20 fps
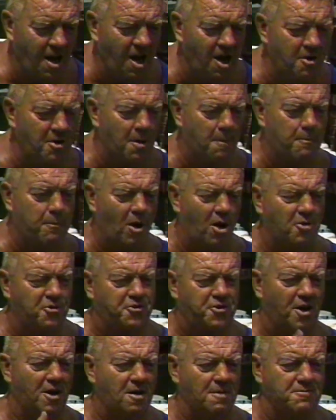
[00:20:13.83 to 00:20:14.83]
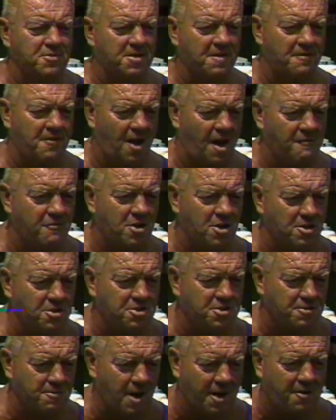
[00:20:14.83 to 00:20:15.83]
under both terms of Governor
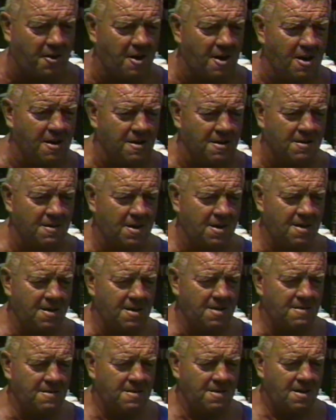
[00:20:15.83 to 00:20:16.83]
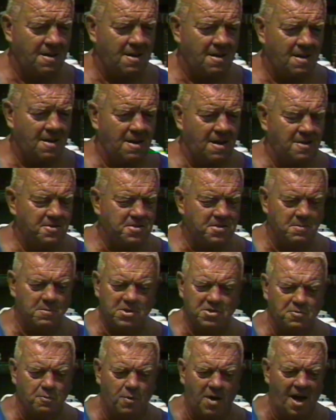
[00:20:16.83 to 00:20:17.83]
Schricker. She
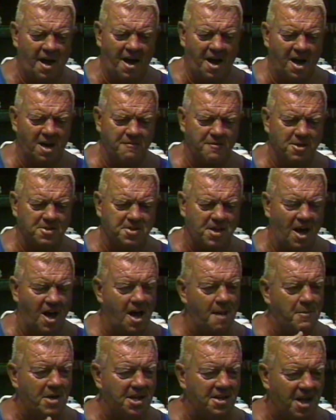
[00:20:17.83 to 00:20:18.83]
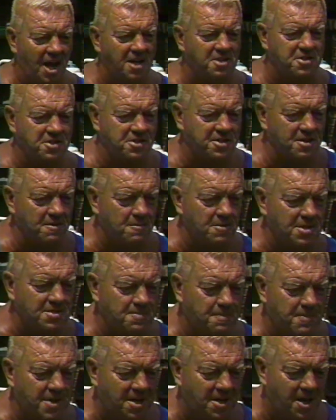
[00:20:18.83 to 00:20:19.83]
was way ahead of her time, and then she
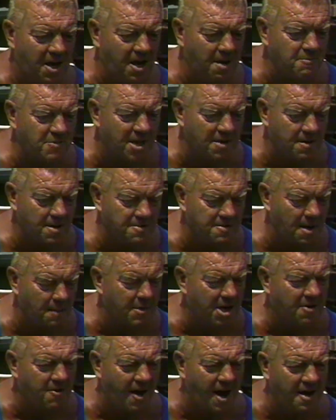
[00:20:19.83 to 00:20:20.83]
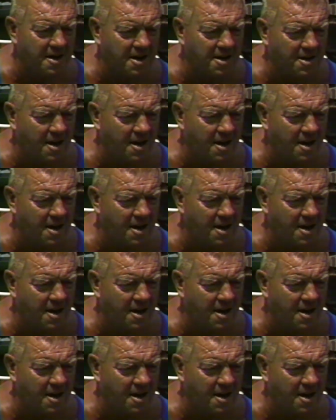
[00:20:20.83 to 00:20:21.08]
became the Democratic